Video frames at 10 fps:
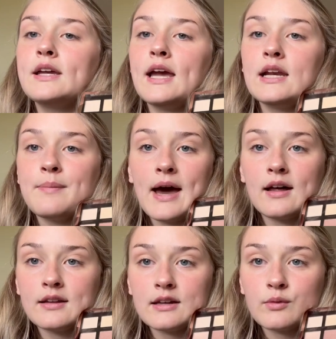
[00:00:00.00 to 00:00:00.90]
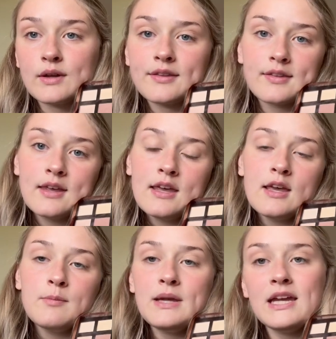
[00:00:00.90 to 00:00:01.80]
any palette with
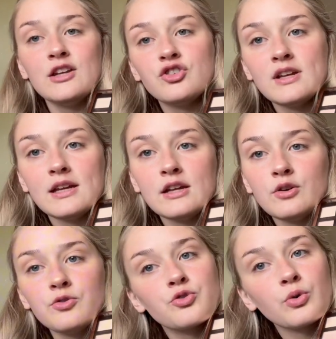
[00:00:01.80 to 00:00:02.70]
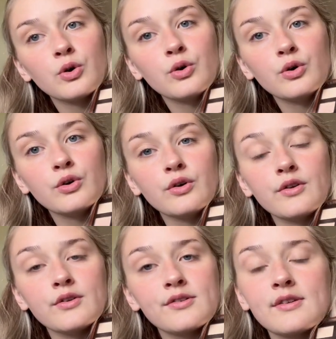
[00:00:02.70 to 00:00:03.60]
peachy
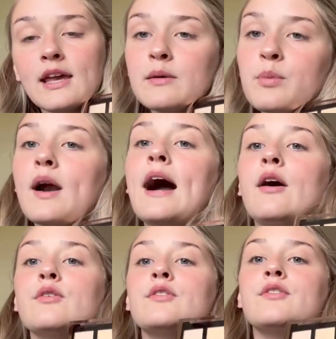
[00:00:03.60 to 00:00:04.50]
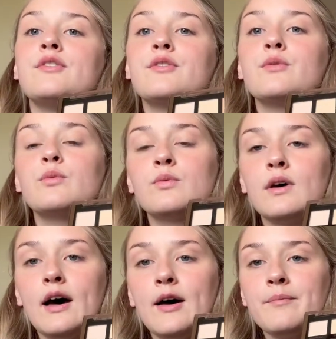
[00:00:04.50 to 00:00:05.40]
neutrals and browns
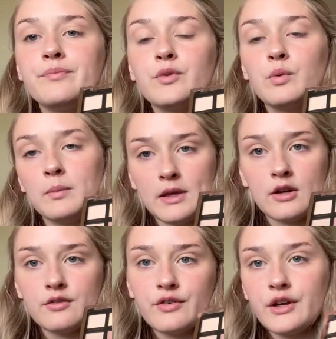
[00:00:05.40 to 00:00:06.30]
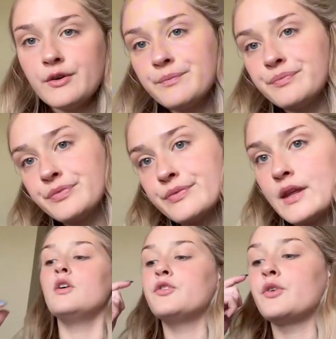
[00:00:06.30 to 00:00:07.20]
will be good for you.
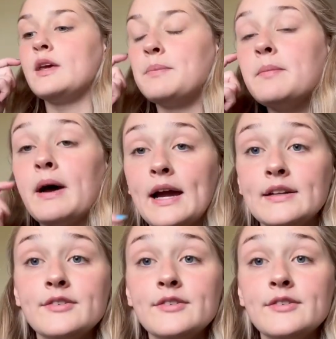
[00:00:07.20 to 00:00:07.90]
So keep in mind,